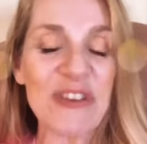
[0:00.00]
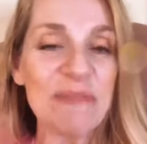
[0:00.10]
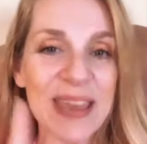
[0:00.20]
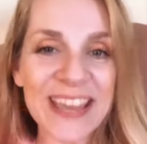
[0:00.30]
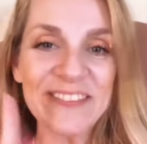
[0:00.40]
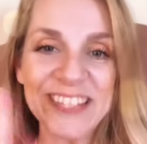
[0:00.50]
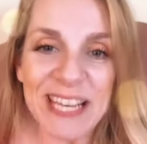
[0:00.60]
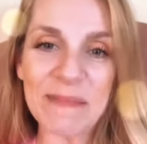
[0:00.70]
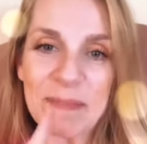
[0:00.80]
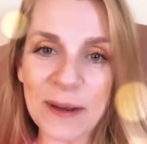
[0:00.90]
may have
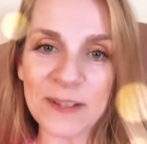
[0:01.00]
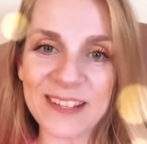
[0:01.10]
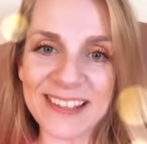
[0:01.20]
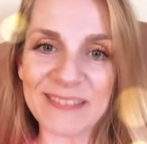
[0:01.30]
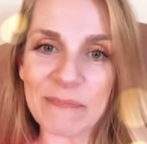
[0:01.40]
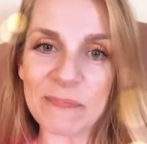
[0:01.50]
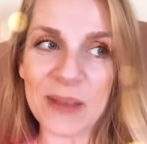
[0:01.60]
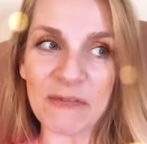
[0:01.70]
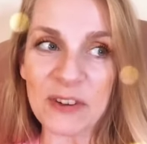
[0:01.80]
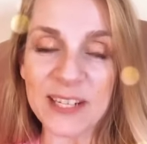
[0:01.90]
seen me post this
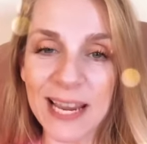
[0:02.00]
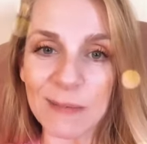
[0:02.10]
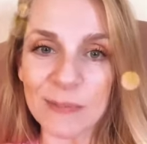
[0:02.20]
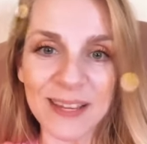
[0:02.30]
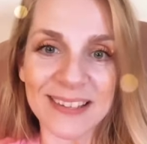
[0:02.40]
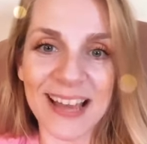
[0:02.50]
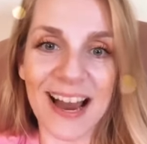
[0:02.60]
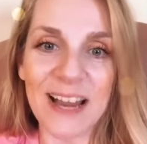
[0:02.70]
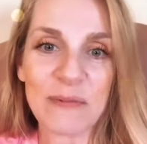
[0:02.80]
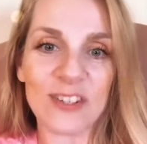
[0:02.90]
a few times because
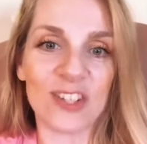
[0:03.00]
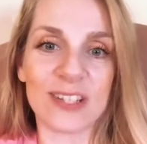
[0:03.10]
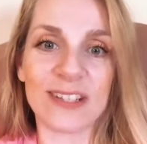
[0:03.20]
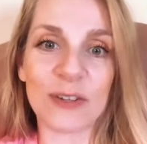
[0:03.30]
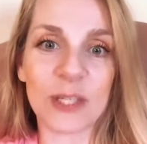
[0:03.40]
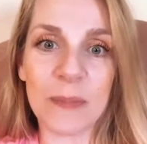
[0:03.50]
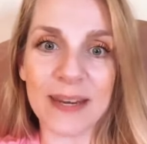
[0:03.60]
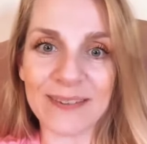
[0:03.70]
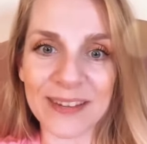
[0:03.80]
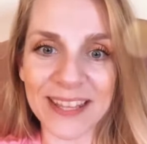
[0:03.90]
I was just so
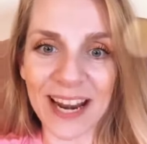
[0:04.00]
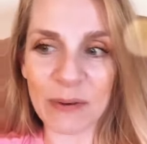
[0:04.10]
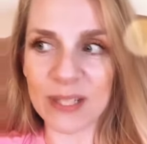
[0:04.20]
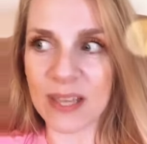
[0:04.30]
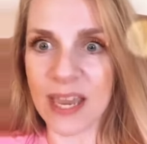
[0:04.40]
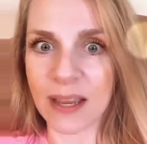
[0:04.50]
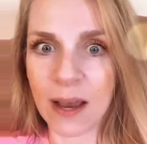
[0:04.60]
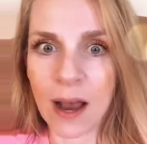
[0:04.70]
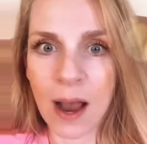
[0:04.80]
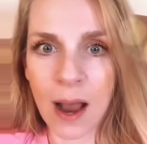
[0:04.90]
smitten with it. I was like,
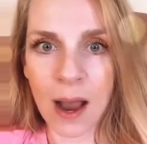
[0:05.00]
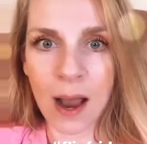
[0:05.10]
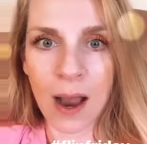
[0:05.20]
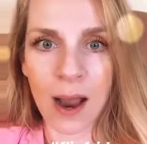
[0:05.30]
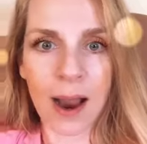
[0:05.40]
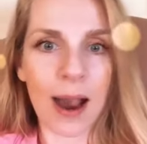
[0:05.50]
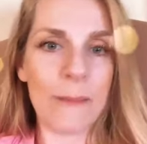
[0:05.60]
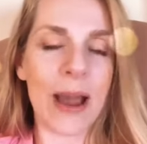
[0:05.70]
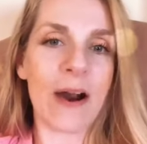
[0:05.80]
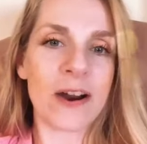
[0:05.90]
oh,
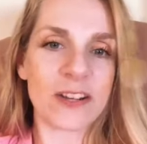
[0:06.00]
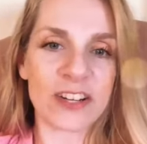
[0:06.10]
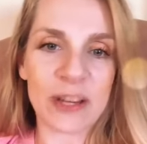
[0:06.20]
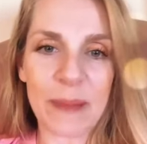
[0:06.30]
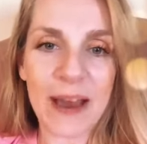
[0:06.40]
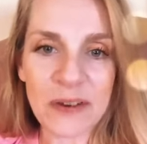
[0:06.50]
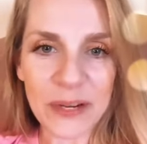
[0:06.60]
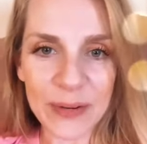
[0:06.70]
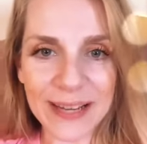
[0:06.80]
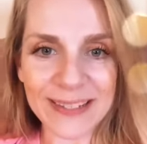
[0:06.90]
my heart started pounding
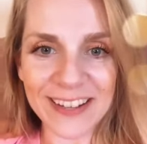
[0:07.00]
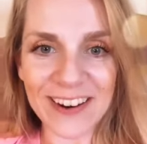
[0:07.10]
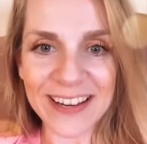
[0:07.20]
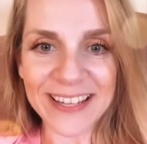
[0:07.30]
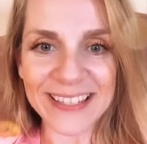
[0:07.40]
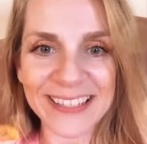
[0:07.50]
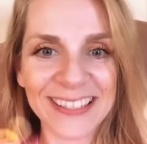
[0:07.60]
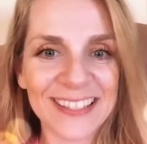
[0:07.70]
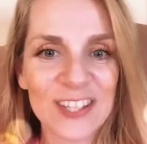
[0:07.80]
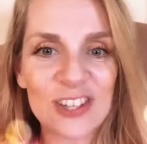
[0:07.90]
when I saw it.
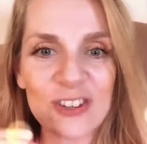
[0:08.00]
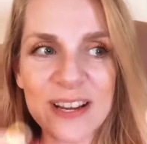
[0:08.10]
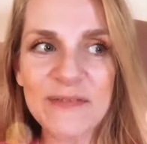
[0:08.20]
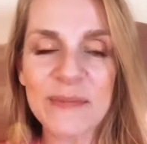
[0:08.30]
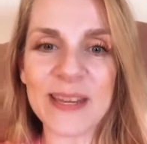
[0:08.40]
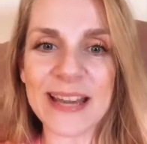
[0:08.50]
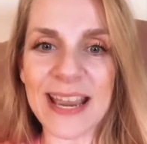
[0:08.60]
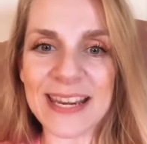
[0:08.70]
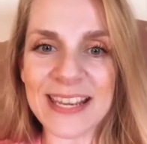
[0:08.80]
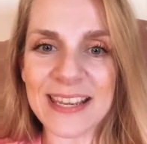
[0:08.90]
Straight from the
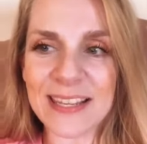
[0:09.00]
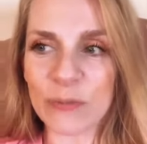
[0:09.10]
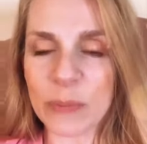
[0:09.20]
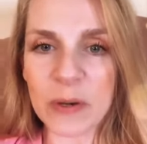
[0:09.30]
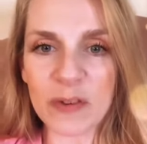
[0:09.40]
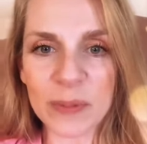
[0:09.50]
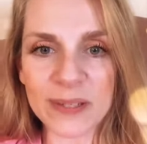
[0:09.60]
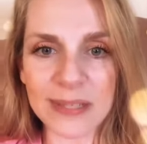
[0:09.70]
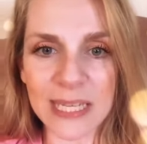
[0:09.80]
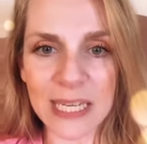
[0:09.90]
90s, removable
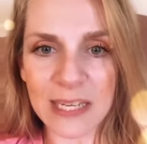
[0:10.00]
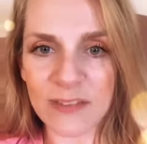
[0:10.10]
sleeves,